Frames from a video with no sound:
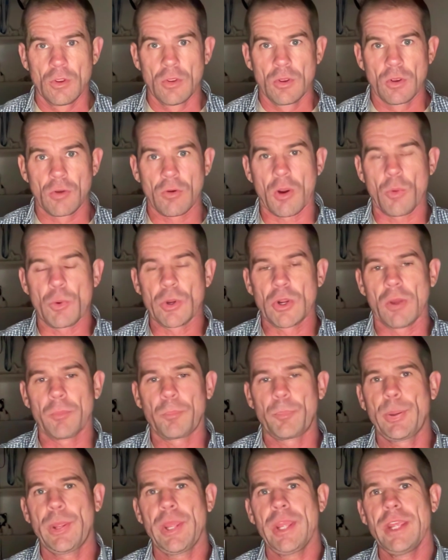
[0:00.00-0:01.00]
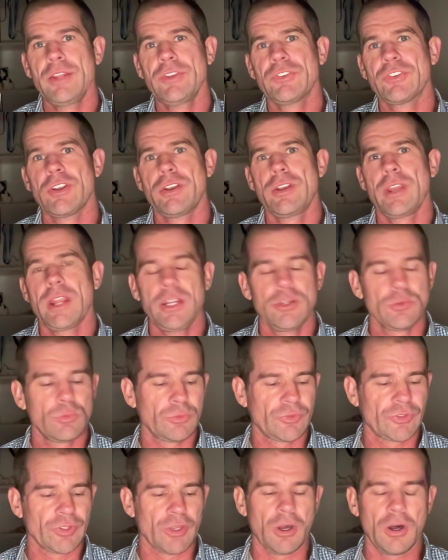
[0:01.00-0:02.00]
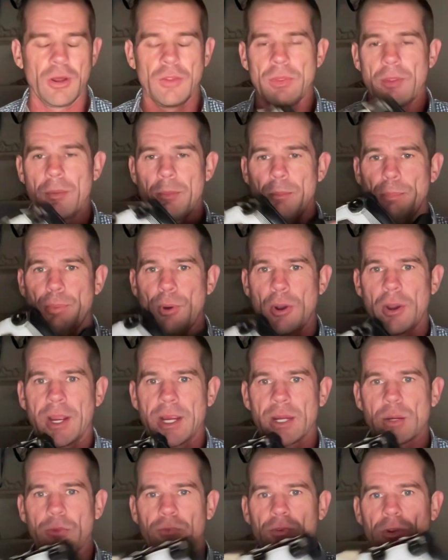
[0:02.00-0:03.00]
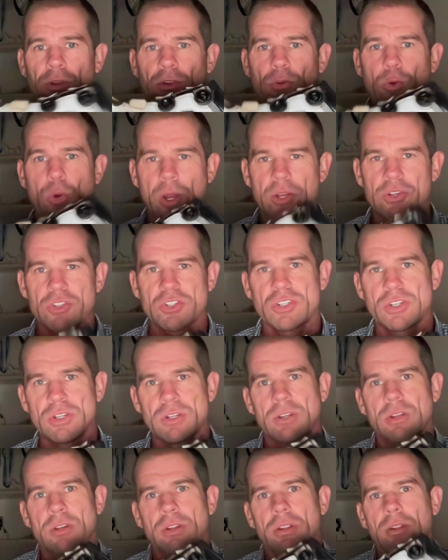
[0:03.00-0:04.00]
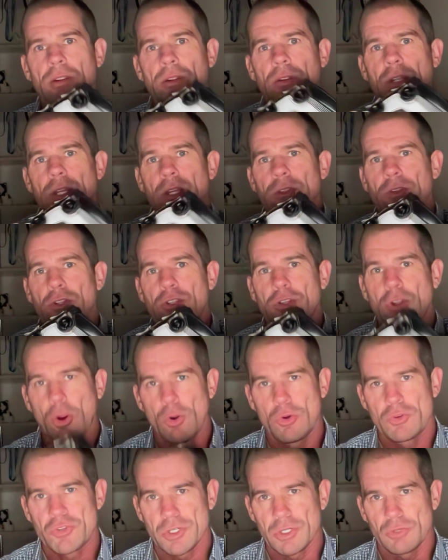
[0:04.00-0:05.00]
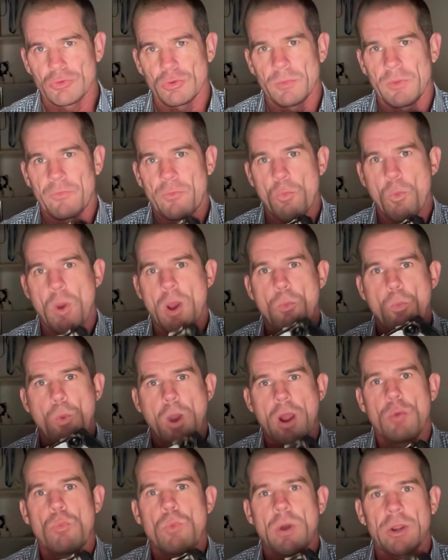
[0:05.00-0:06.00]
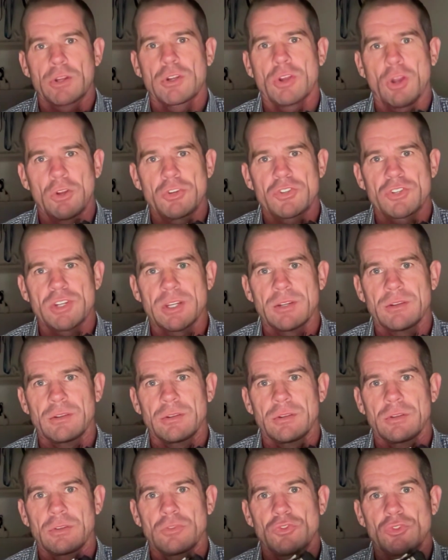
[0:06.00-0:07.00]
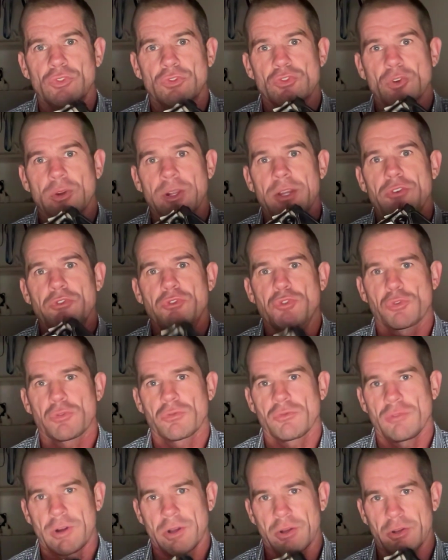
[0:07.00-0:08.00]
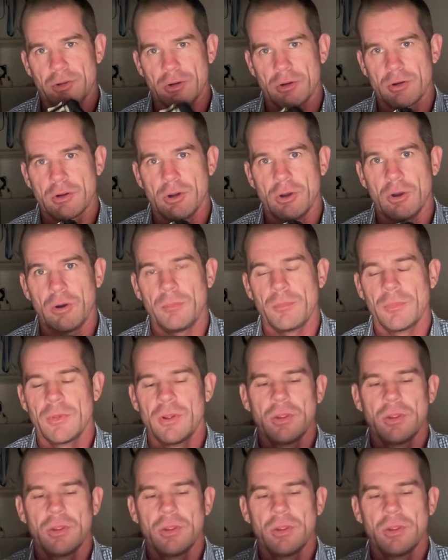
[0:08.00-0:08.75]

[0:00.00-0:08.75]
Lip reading: All right, we've got pins and needles on the bike. We've got a question in the coaching group. If you want one-on-one coaching, join Durianrider.com.